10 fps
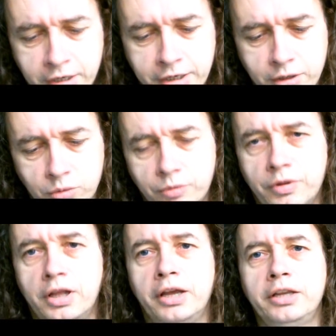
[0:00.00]
Now,
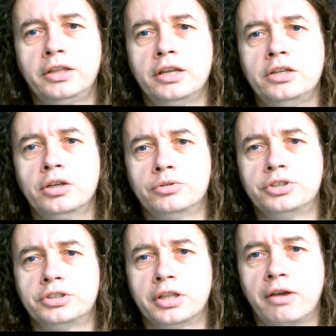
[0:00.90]
I then
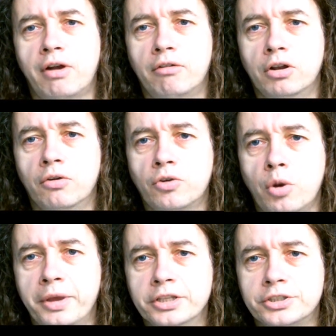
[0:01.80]
noticed that there are a lot of
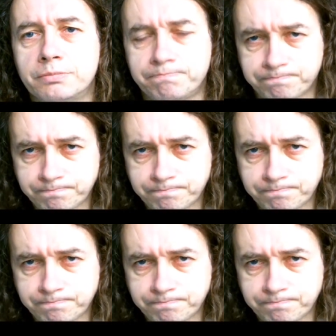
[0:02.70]
comments